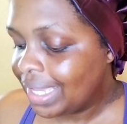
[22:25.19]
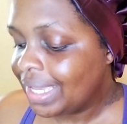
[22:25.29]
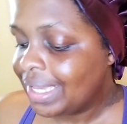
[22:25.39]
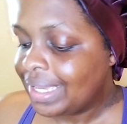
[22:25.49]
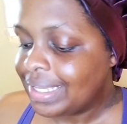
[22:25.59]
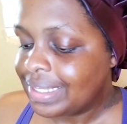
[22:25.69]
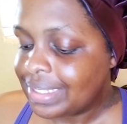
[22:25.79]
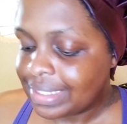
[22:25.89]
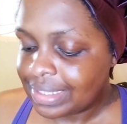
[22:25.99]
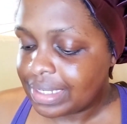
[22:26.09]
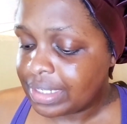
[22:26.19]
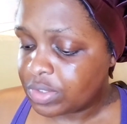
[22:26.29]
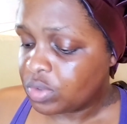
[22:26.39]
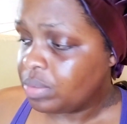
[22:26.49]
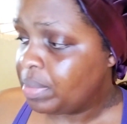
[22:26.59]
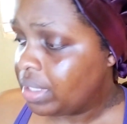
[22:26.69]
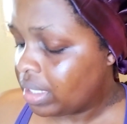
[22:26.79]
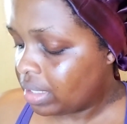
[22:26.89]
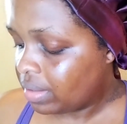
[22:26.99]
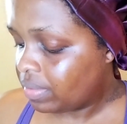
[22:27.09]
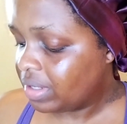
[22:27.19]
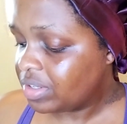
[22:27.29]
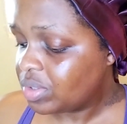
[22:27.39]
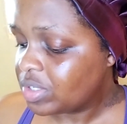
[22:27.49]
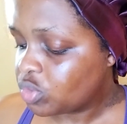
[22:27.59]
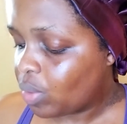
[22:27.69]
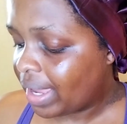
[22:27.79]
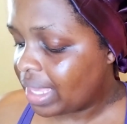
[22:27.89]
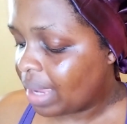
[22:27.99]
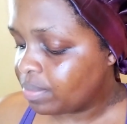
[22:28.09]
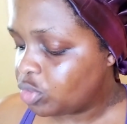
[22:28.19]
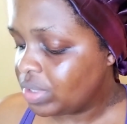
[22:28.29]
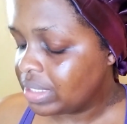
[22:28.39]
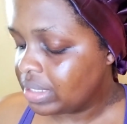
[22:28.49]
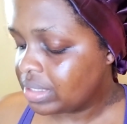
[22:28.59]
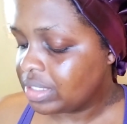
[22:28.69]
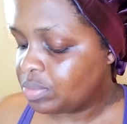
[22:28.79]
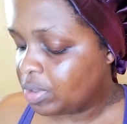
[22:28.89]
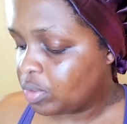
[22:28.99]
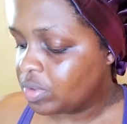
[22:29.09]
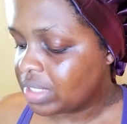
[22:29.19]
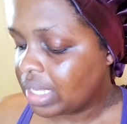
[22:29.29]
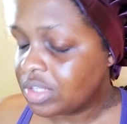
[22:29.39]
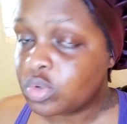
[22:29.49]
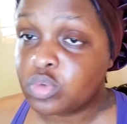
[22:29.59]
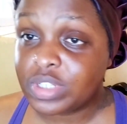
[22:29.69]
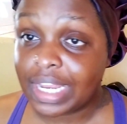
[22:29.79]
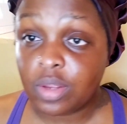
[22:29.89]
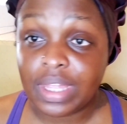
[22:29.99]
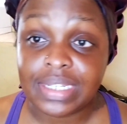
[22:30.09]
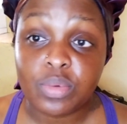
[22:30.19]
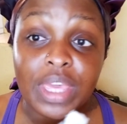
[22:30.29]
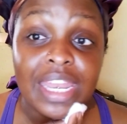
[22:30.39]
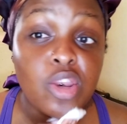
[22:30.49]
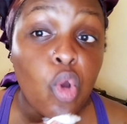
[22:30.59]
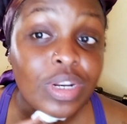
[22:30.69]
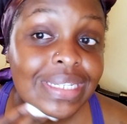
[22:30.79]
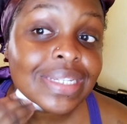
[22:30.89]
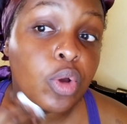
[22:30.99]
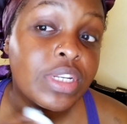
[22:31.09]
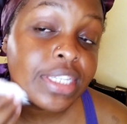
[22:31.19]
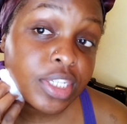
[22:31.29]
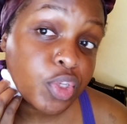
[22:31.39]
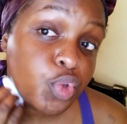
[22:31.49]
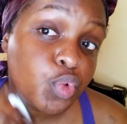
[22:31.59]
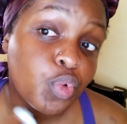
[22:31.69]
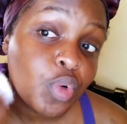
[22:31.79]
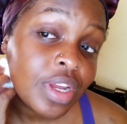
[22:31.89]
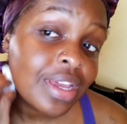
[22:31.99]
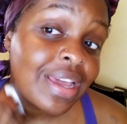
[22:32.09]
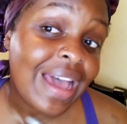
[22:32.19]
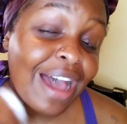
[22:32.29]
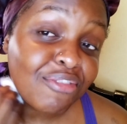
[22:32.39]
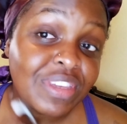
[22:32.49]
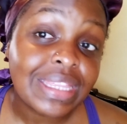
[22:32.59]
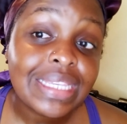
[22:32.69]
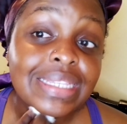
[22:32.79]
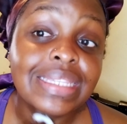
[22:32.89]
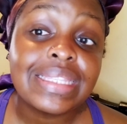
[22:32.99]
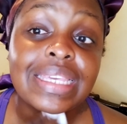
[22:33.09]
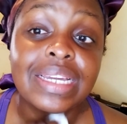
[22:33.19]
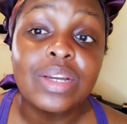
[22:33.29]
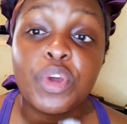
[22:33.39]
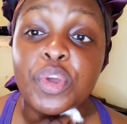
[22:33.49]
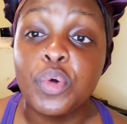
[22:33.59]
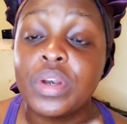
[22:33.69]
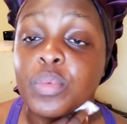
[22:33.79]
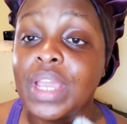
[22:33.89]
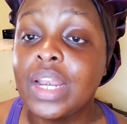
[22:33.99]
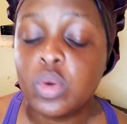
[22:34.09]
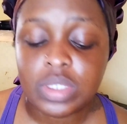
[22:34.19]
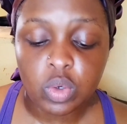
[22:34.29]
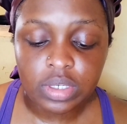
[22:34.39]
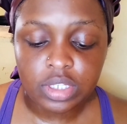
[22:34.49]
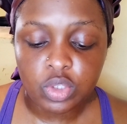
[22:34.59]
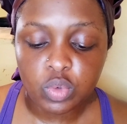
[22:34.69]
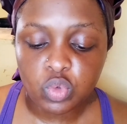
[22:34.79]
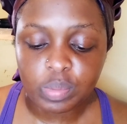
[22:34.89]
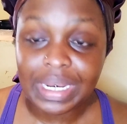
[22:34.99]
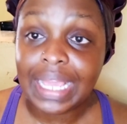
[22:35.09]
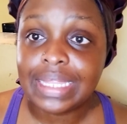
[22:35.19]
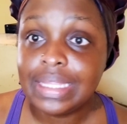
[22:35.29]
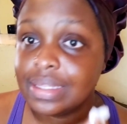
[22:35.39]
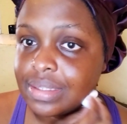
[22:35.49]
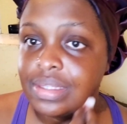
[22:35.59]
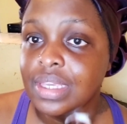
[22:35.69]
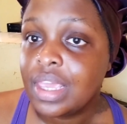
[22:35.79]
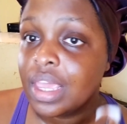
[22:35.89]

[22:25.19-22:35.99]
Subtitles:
Then he told me, the reason as to why I'm doing this is because I just want to tell you that we cannot continue having this thing going on. We cannot continue to be like this.